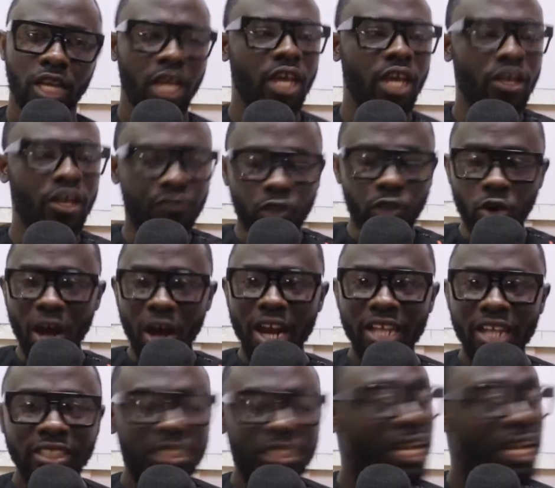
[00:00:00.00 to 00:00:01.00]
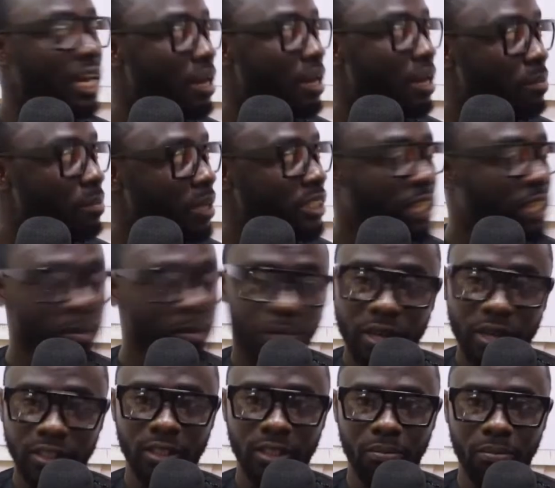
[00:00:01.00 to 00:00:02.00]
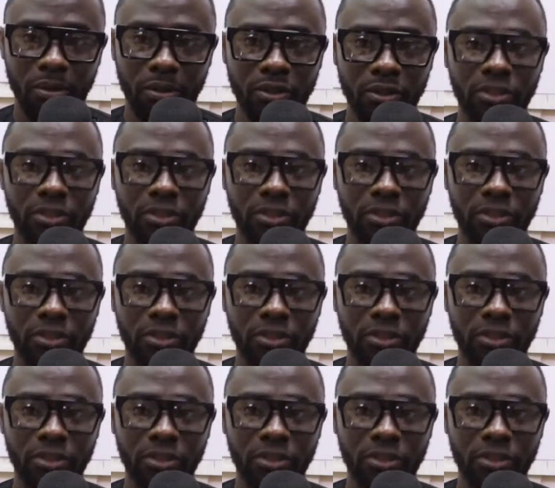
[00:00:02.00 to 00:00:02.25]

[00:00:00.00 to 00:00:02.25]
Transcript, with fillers: If you understand the basic principles,